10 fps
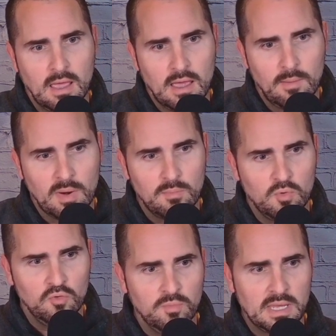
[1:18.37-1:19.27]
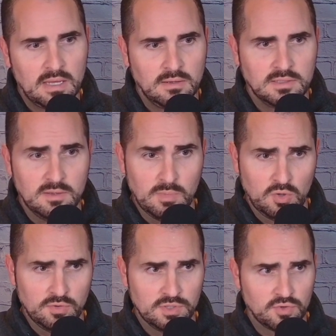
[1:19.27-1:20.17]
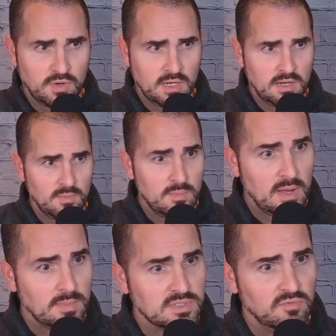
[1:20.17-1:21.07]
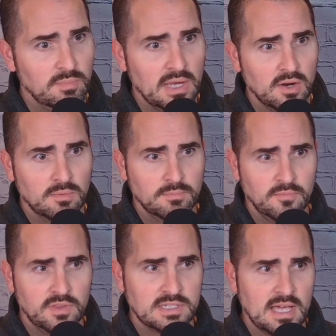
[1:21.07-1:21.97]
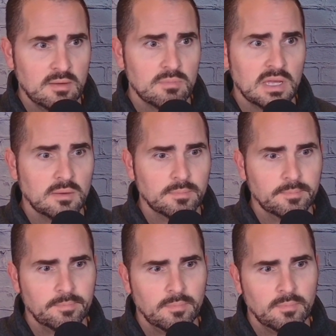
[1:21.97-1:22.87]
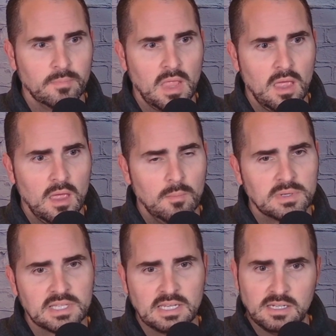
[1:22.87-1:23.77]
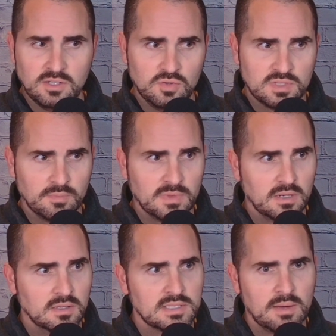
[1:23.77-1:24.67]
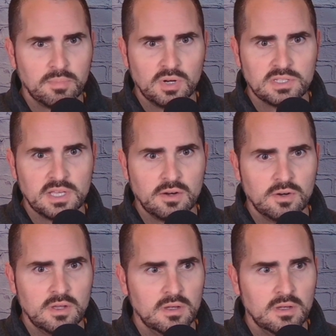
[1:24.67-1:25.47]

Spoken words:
I'm going to move me to the middle of the screen. I'm going to make myself bigger for the time being because I need to do something. Is that pretty centered?